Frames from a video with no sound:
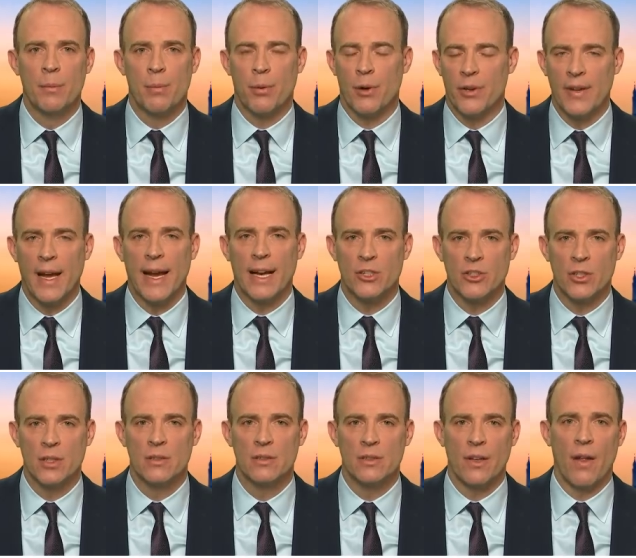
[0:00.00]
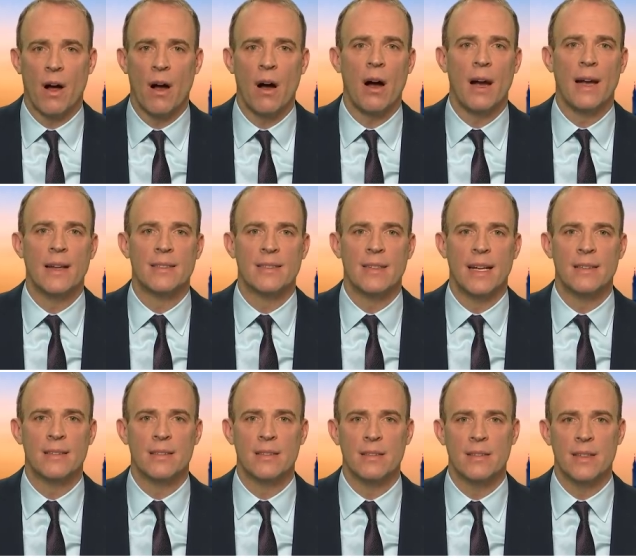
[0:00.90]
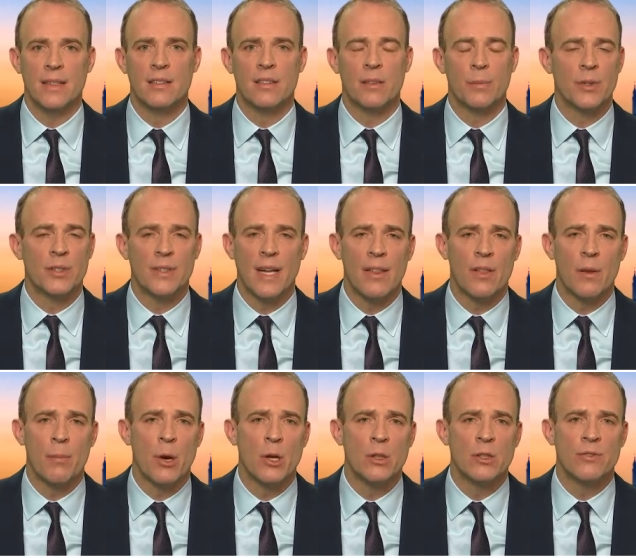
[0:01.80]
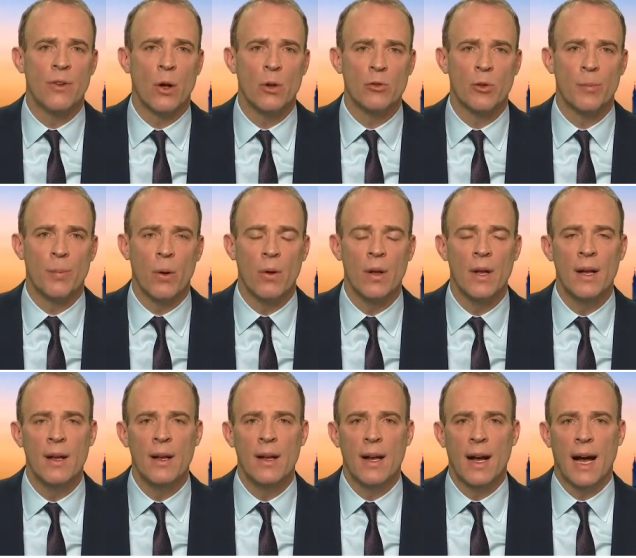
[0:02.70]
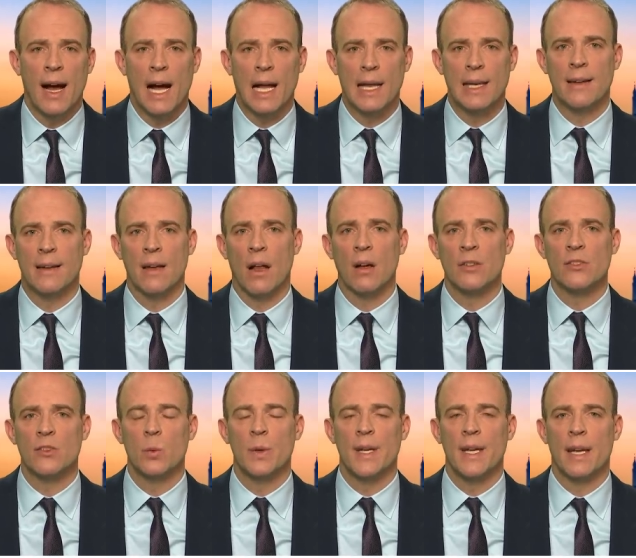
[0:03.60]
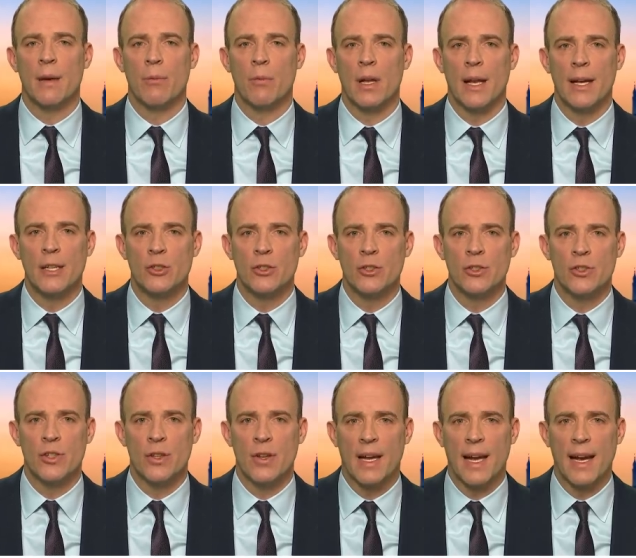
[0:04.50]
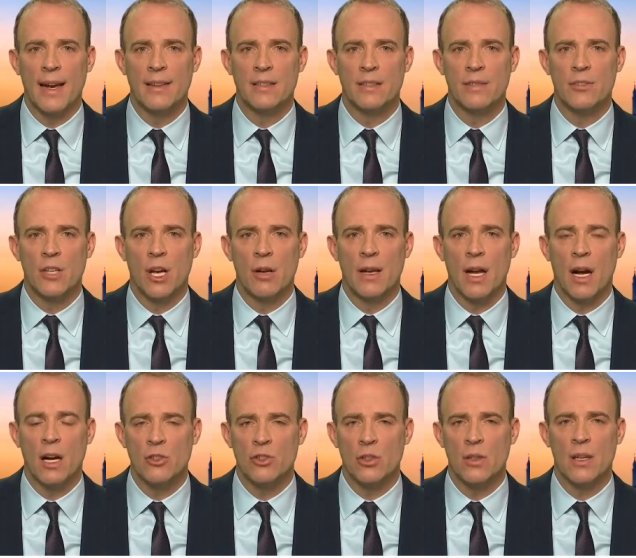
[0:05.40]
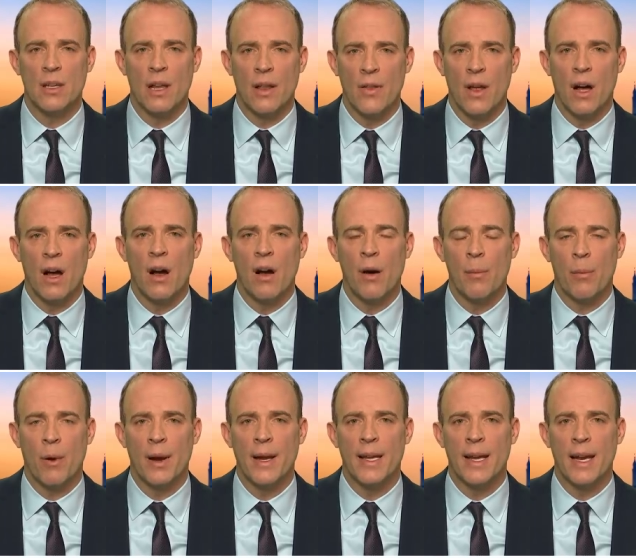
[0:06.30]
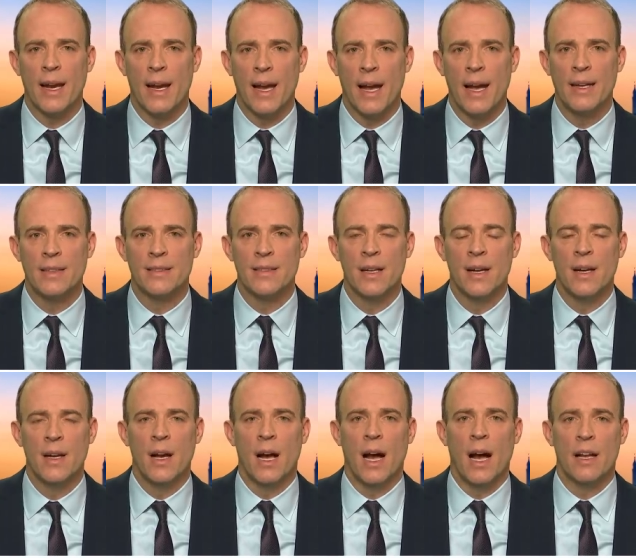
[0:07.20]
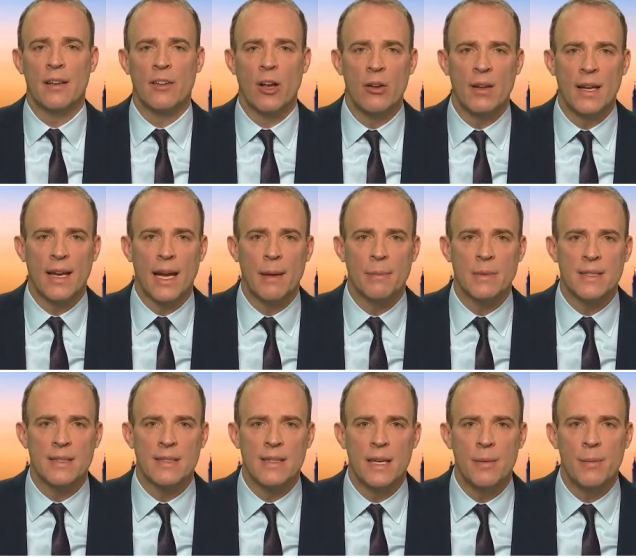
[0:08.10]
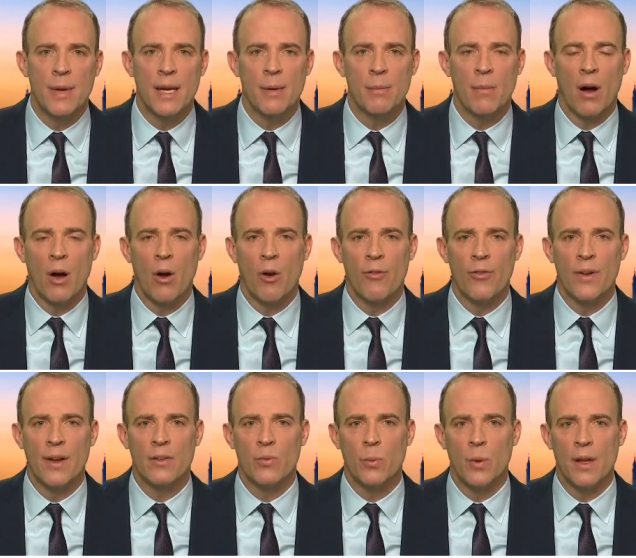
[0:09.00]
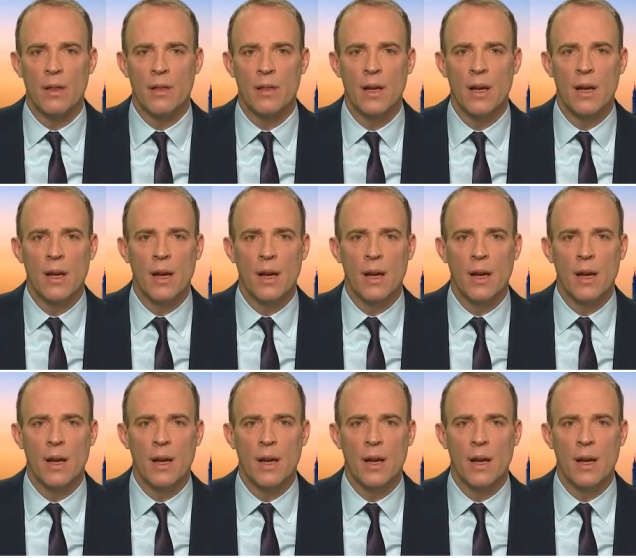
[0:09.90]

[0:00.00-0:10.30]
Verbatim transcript: protection, so the highest sentences, to protect the most vulnerable. And last week, in relation to the case of Tony Hudgell, another heartbreaking case, uh, Tony came to see me in my office with